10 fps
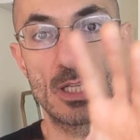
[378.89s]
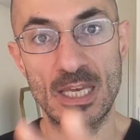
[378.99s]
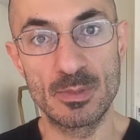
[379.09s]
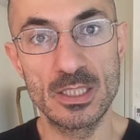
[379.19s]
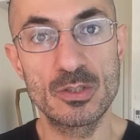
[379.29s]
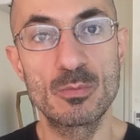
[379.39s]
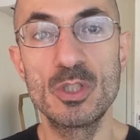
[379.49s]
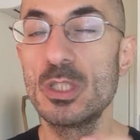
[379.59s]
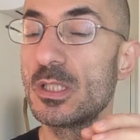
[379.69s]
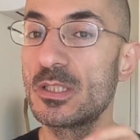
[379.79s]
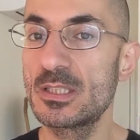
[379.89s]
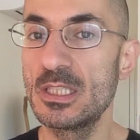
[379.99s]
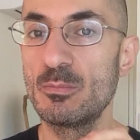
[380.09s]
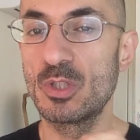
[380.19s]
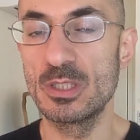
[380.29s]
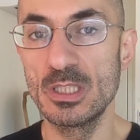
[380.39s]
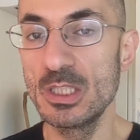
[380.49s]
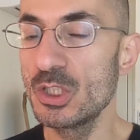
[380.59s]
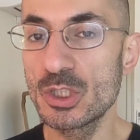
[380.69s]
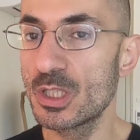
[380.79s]
diabetes community seemed
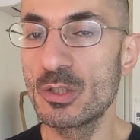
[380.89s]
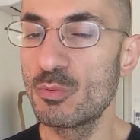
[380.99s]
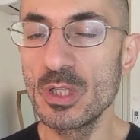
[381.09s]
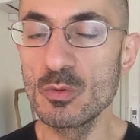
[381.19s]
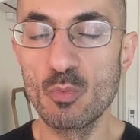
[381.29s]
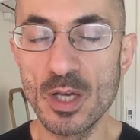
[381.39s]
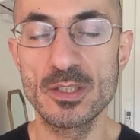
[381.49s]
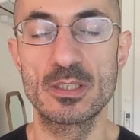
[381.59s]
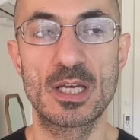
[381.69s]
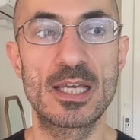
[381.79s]
niche, it really wasn't.